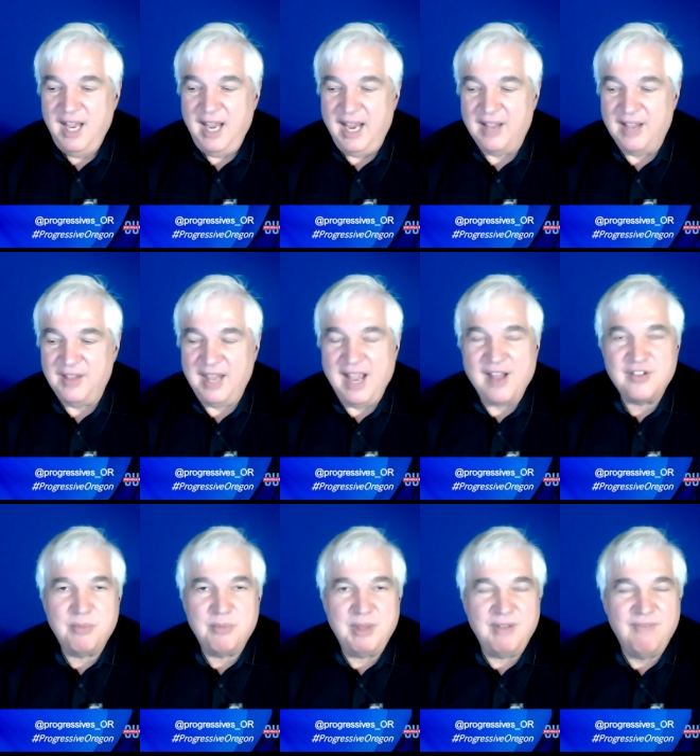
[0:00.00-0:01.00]
And they have
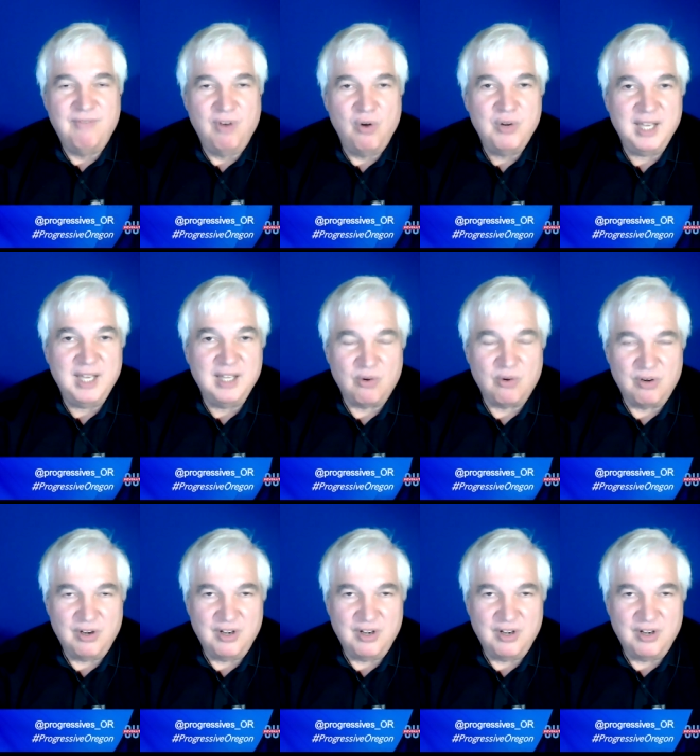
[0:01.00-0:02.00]
to be voting in
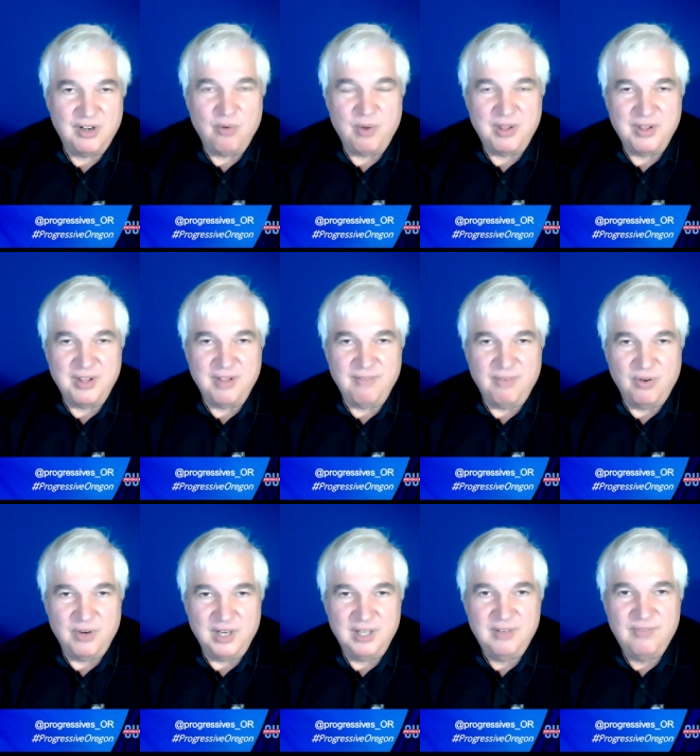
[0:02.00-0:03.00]
order to count whether they
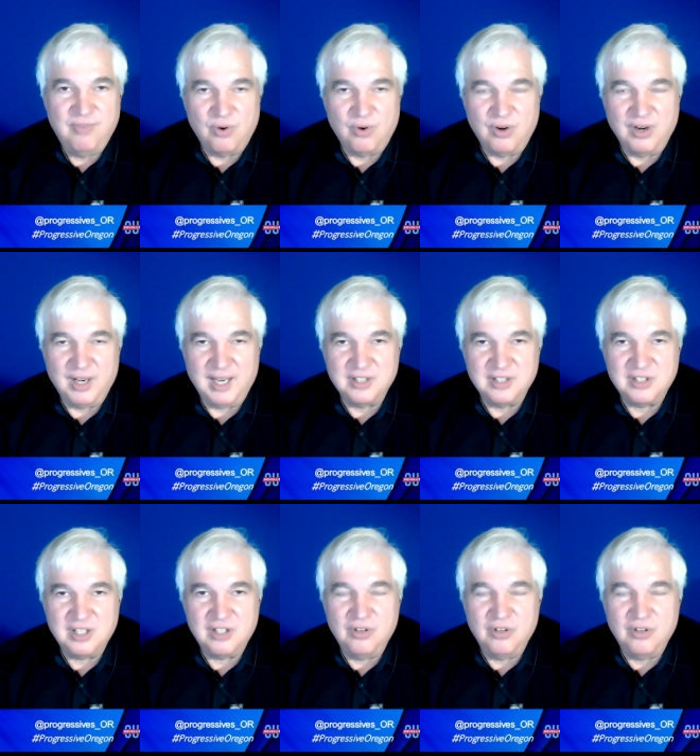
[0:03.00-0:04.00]
voted for or against
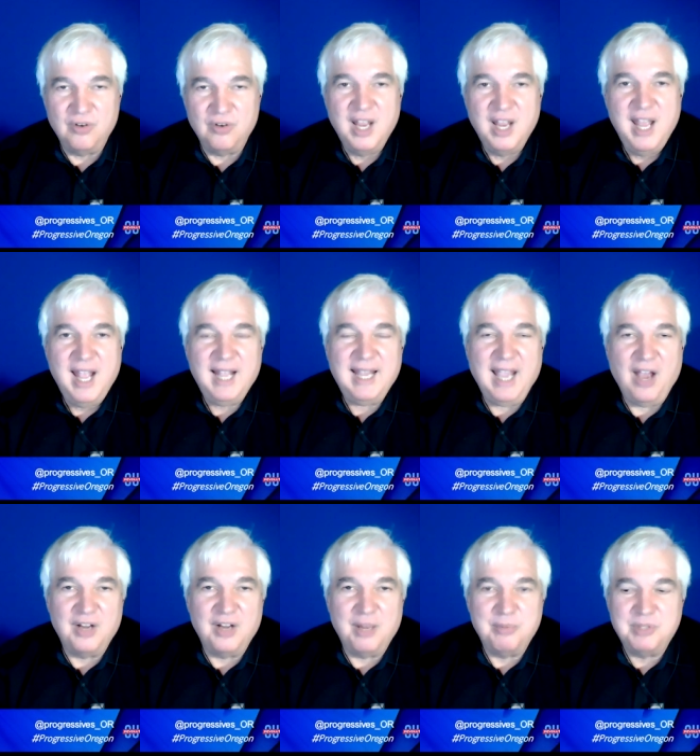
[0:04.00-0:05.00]
it. You don't
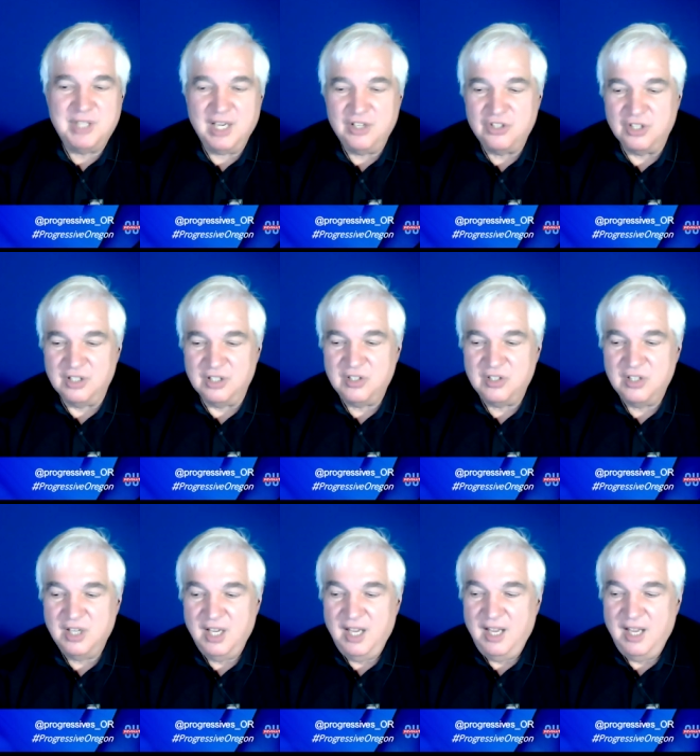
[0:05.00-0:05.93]
count abstentions.